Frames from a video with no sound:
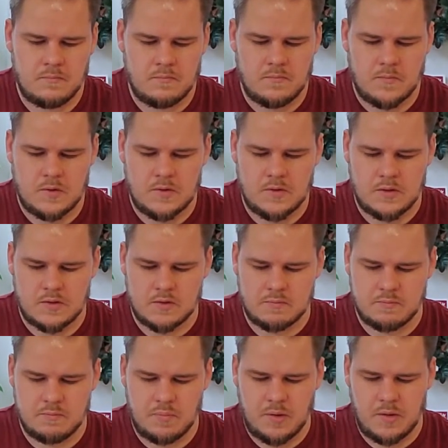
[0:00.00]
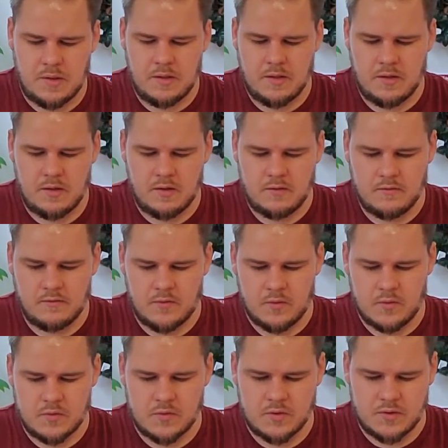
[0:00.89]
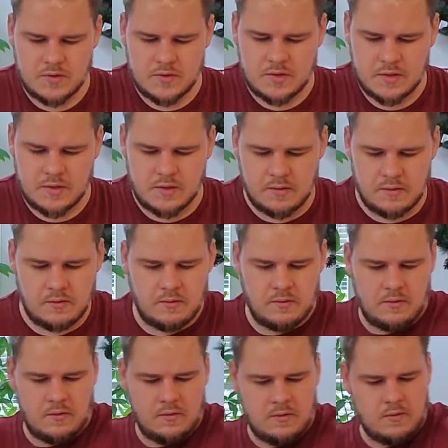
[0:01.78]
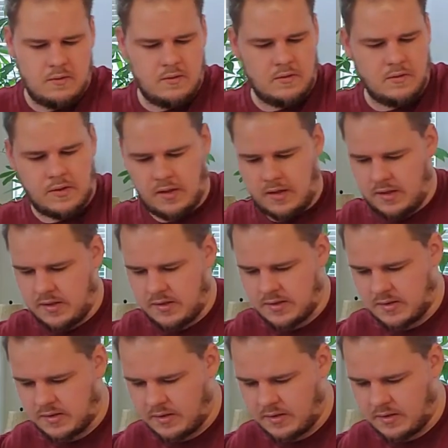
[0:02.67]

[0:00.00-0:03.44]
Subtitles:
This has plenty of nutrients in it. It has